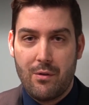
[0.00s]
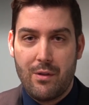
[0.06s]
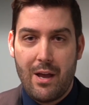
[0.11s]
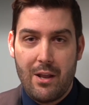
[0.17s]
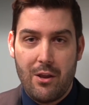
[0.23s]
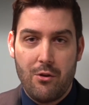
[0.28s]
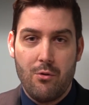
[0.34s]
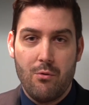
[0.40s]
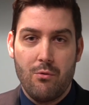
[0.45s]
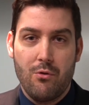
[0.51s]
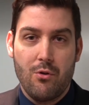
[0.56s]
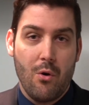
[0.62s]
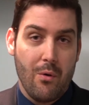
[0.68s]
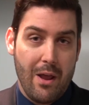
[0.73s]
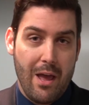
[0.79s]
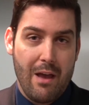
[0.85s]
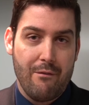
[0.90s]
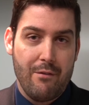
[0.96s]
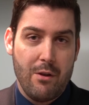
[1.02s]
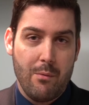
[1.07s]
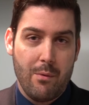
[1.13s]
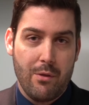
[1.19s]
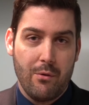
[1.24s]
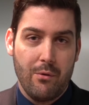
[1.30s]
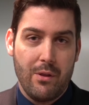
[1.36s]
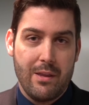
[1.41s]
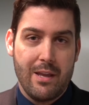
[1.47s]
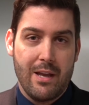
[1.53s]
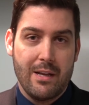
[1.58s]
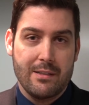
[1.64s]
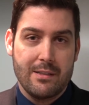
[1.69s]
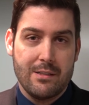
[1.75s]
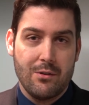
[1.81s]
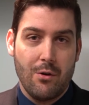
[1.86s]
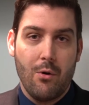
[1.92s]
that you don't have any withholding
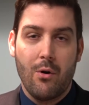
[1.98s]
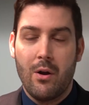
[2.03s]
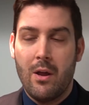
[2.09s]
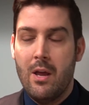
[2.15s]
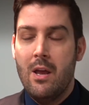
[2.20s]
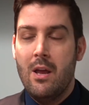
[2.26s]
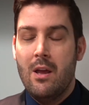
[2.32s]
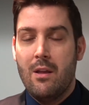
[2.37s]
taxes or